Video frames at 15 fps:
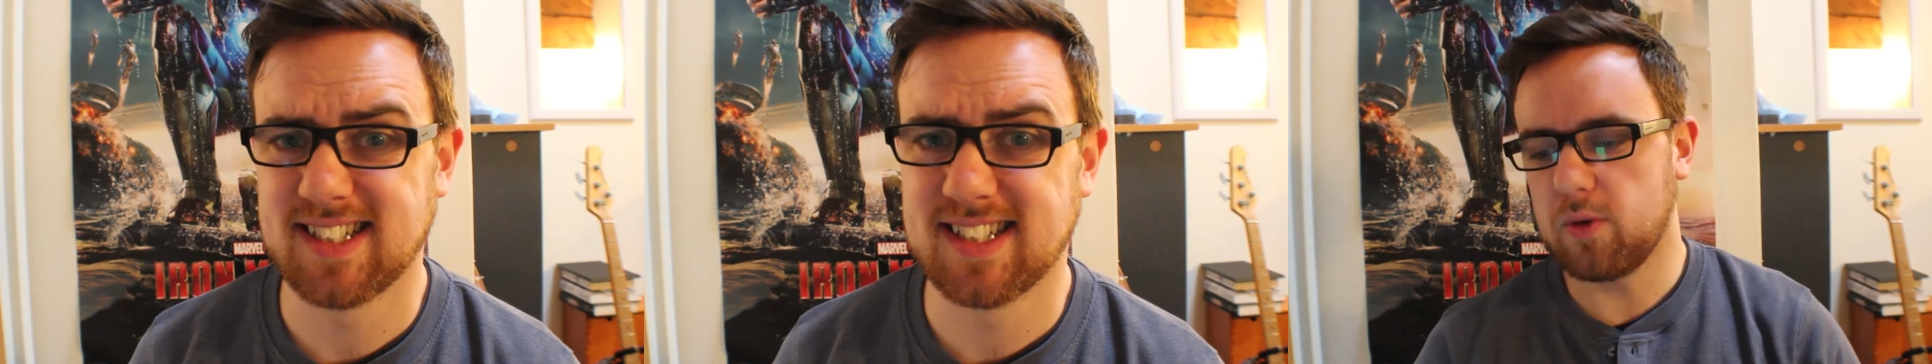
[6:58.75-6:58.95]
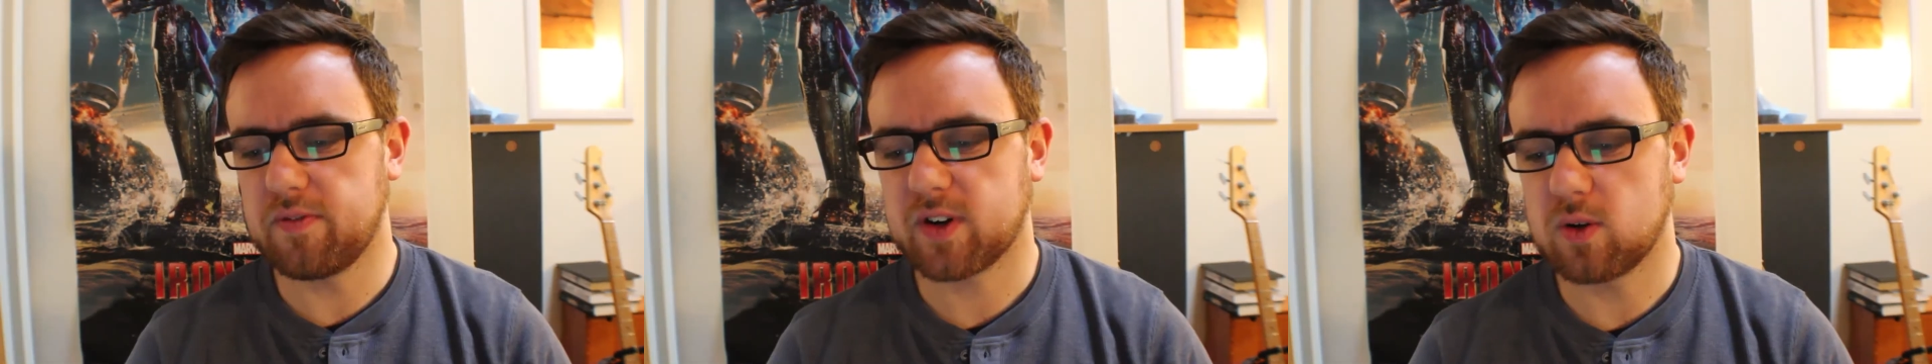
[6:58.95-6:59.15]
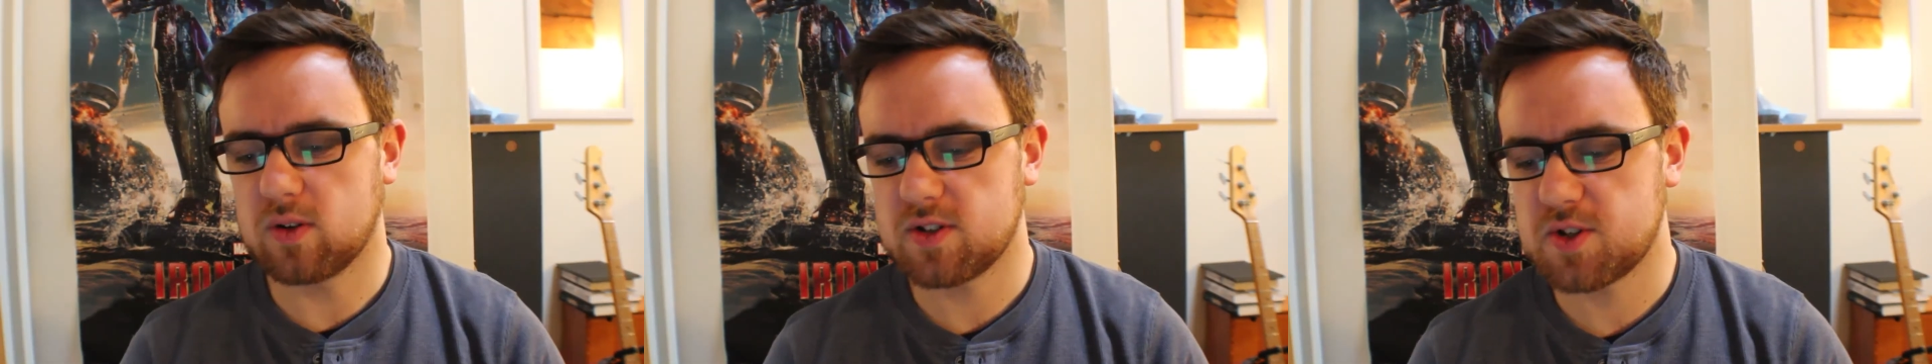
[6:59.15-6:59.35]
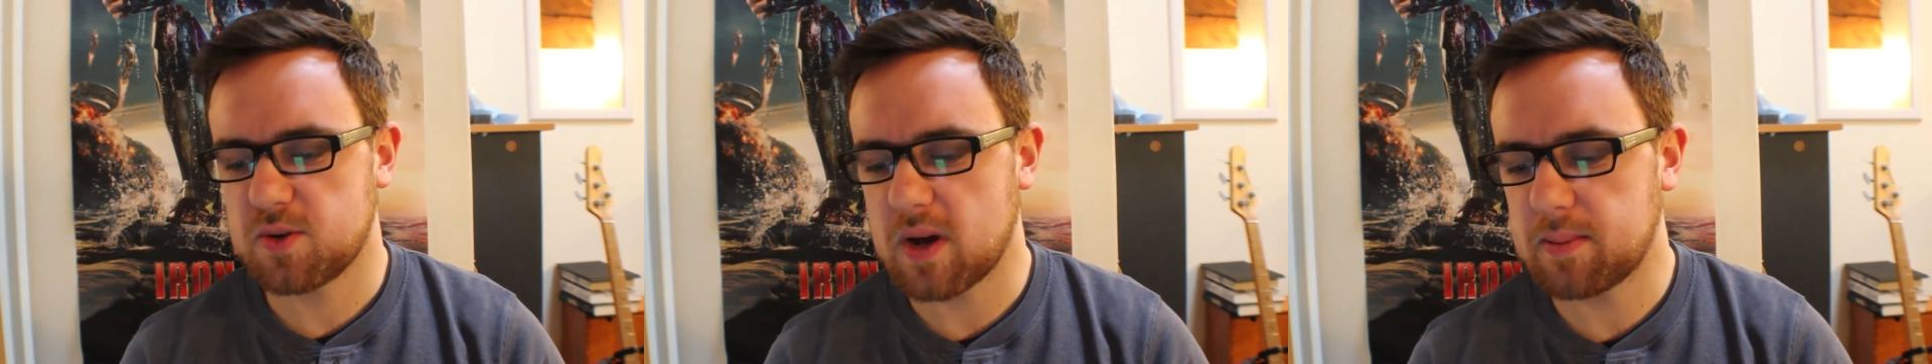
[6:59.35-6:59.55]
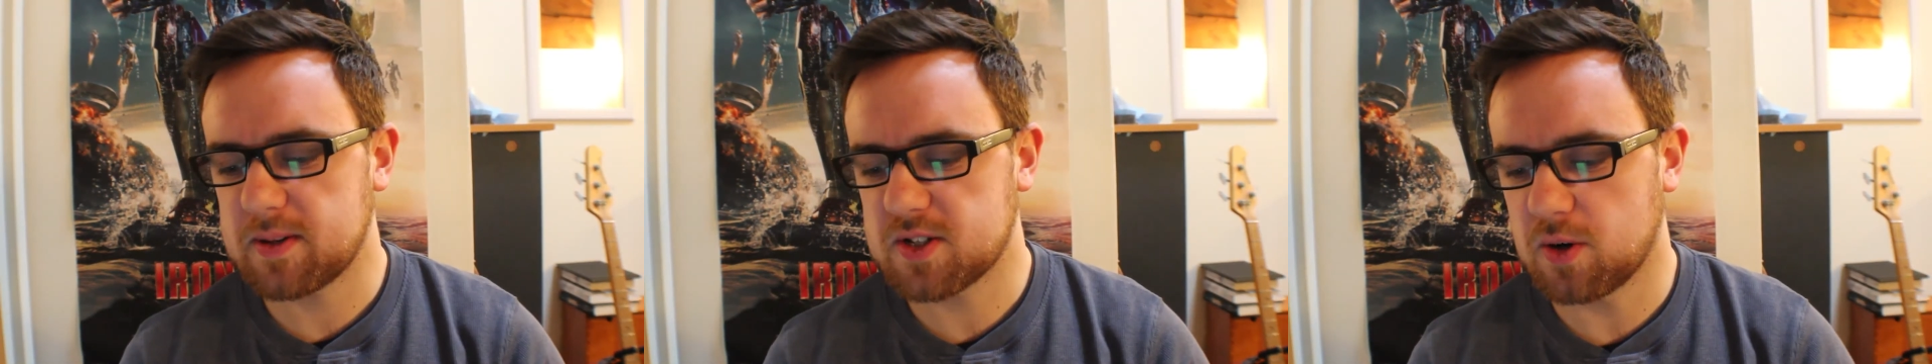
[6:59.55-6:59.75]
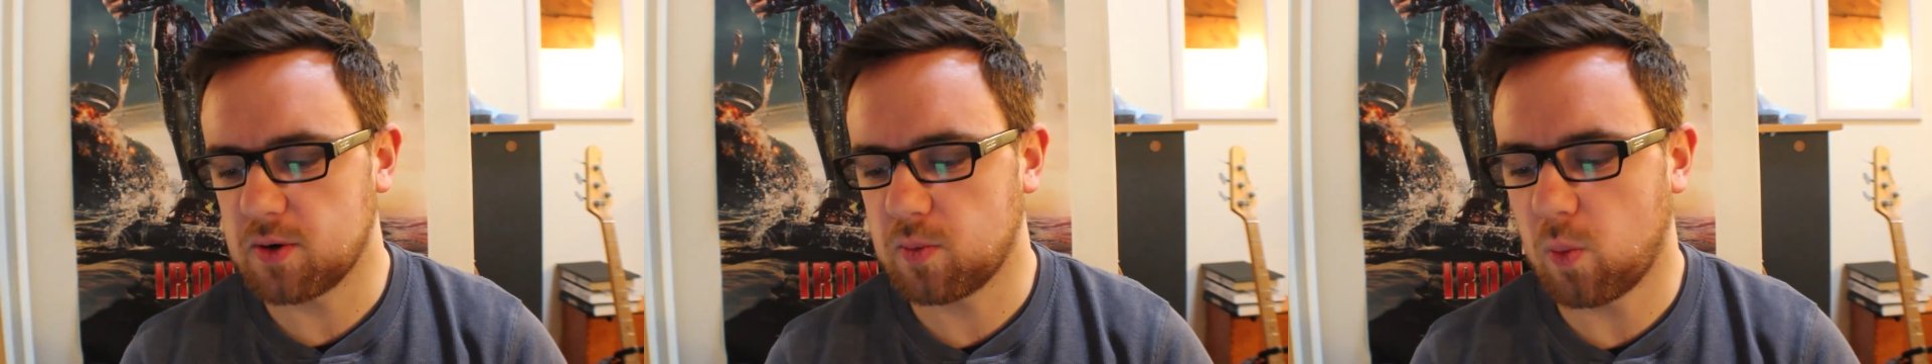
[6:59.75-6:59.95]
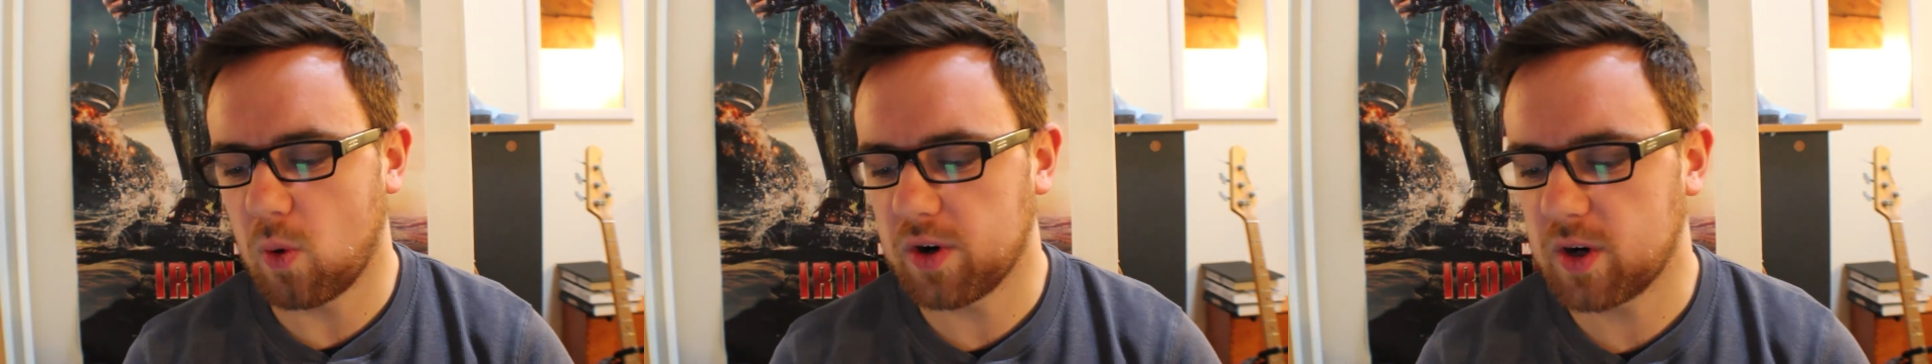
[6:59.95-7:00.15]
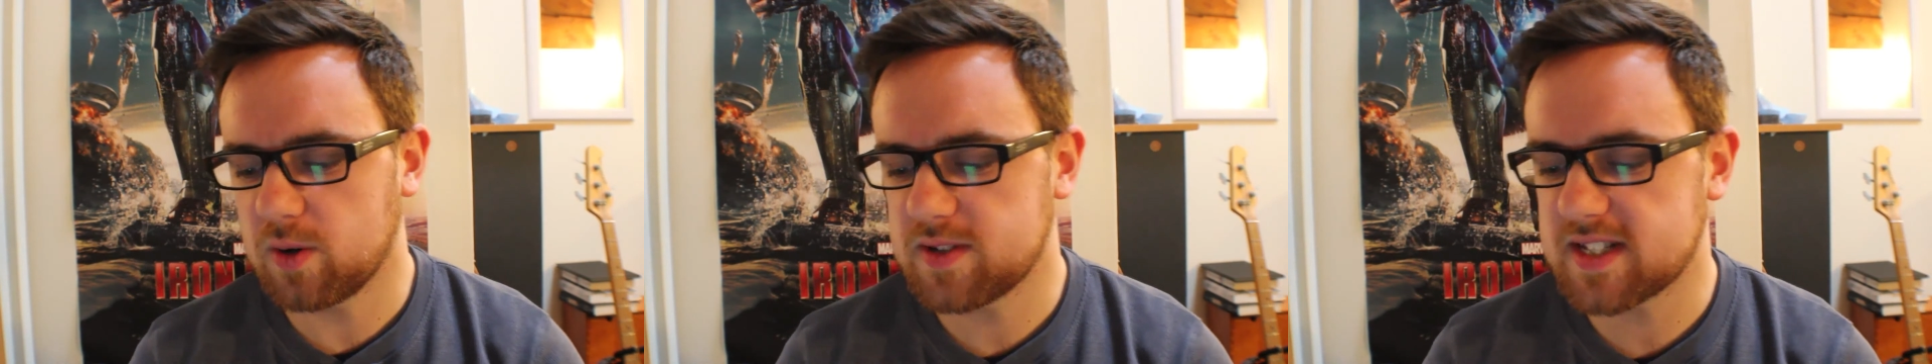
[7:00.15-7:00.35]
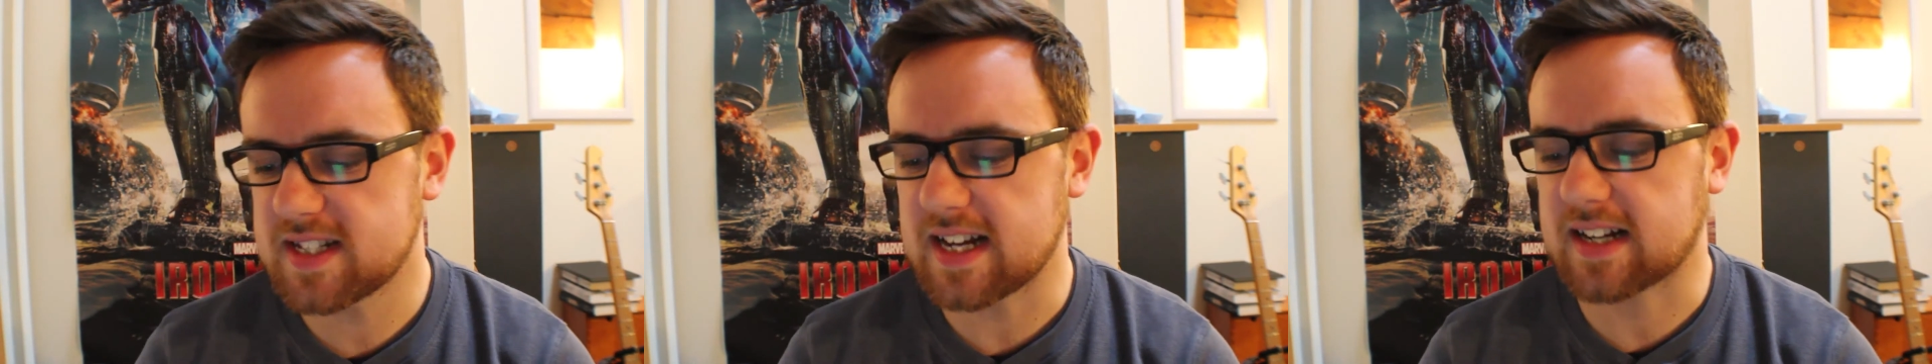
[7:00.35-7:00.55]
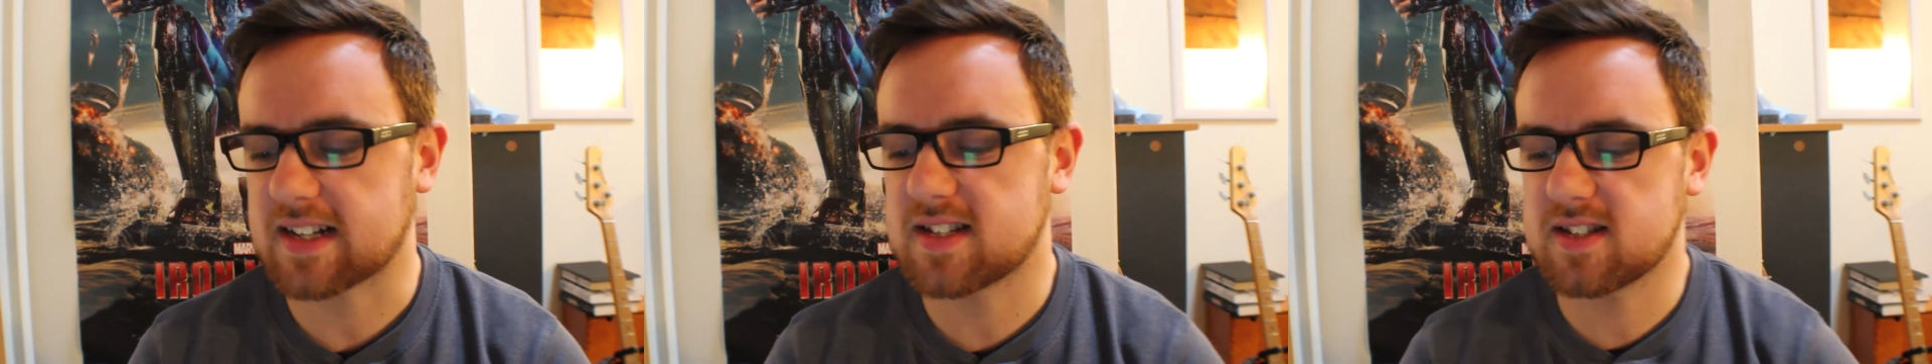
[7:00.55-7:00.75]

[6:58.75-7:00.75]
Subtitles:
Moving on to episode 106,